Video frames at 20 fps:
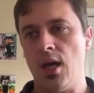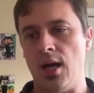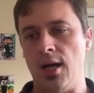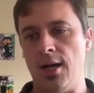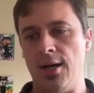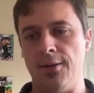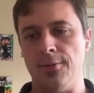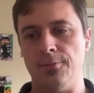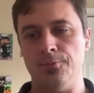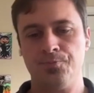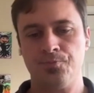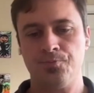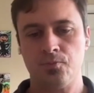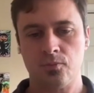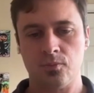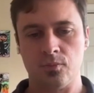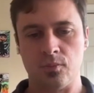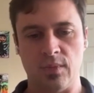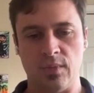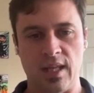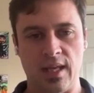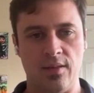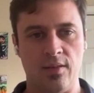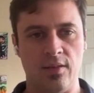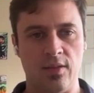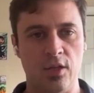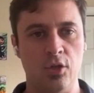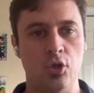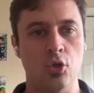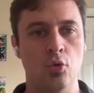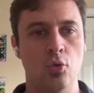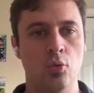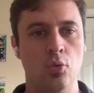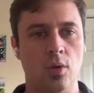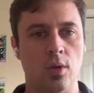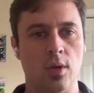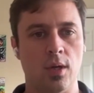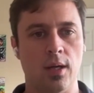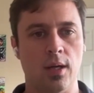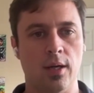Um, they
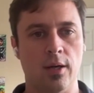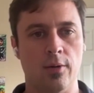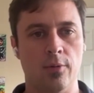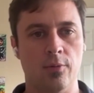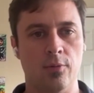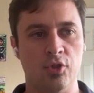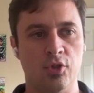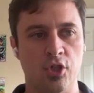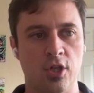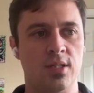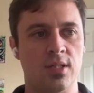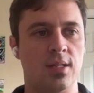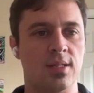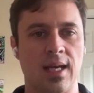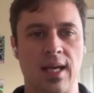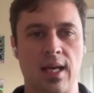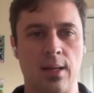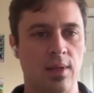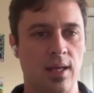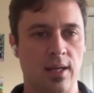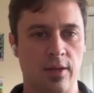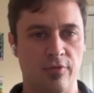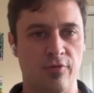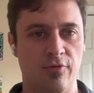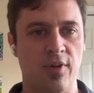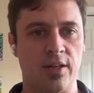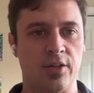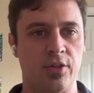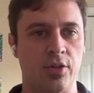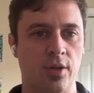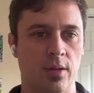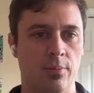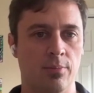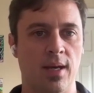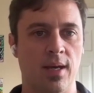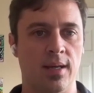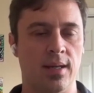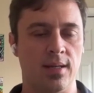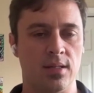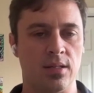do just in time like vector
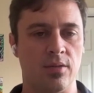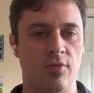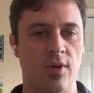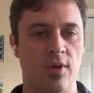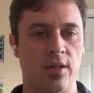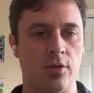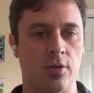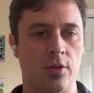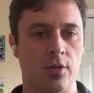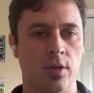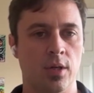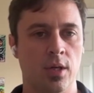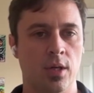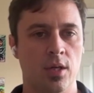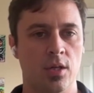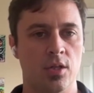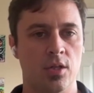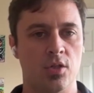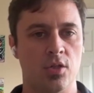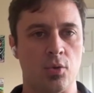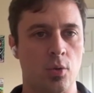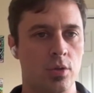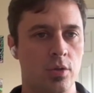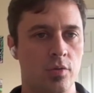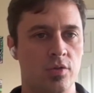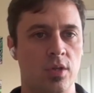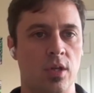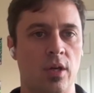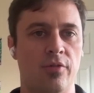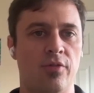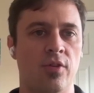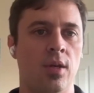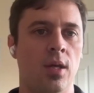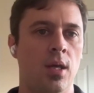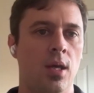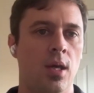embeddings and vector storage of stuff.